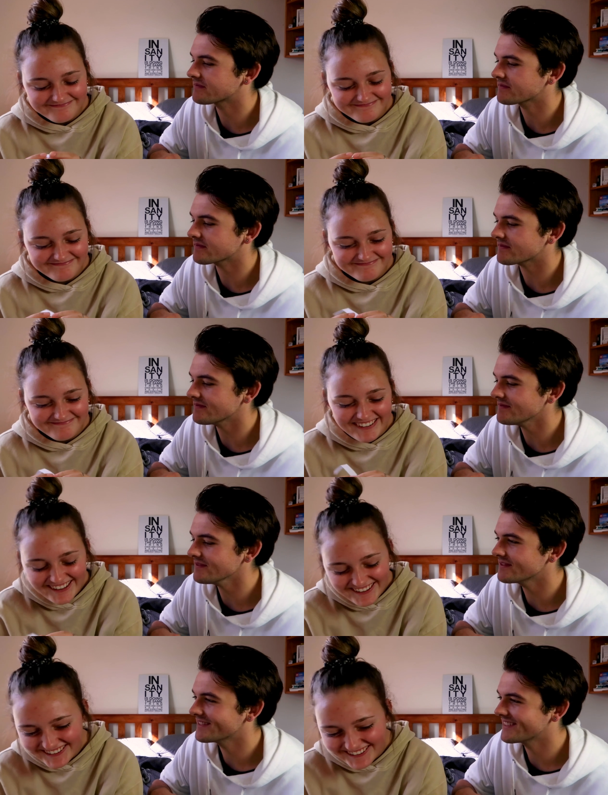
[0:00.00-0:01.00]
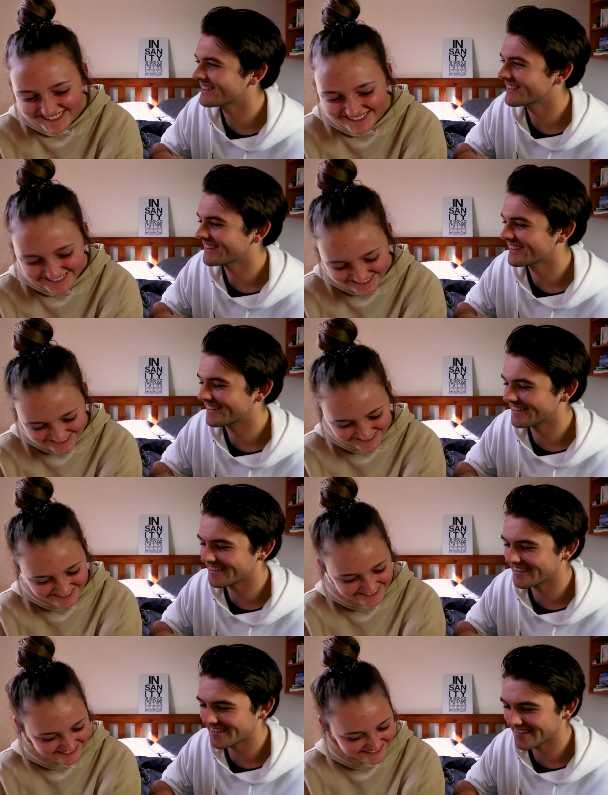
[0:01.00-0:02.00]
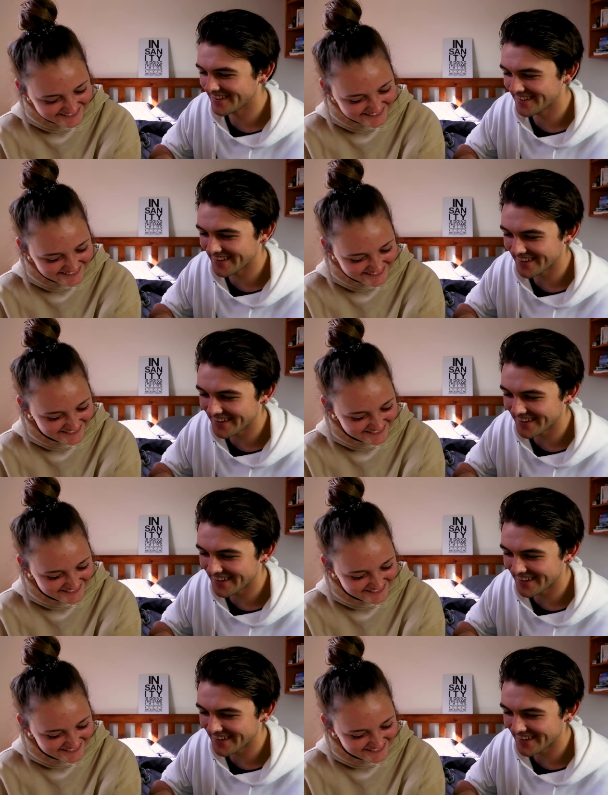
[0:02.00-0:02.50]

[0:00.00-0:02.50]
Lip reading: Nobody speaks.